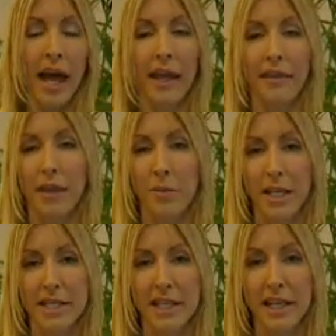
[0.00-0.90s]
And they
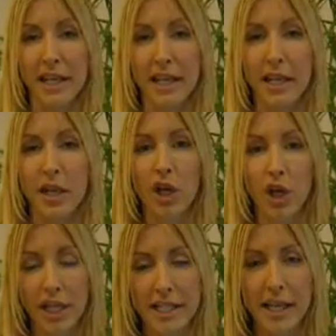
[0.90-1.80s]
basically
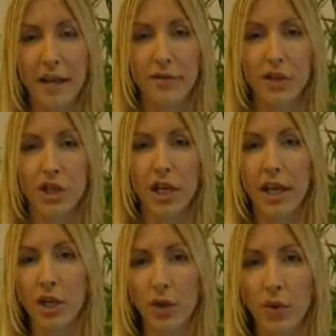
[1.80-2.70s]
look at television
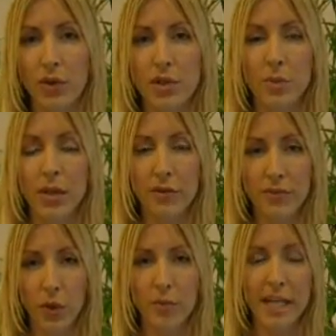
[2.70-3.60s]
like yours to be
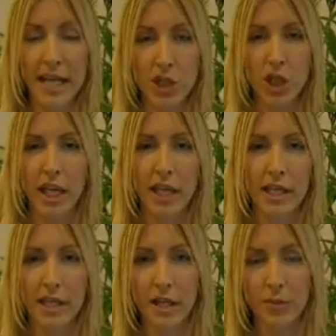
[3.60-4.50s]
informed and
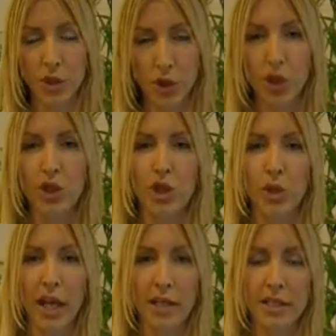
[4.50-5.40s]
educated, and I'm sure you'll
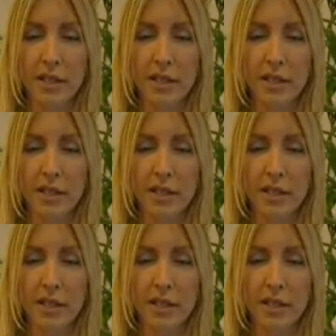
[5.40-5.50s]
do that.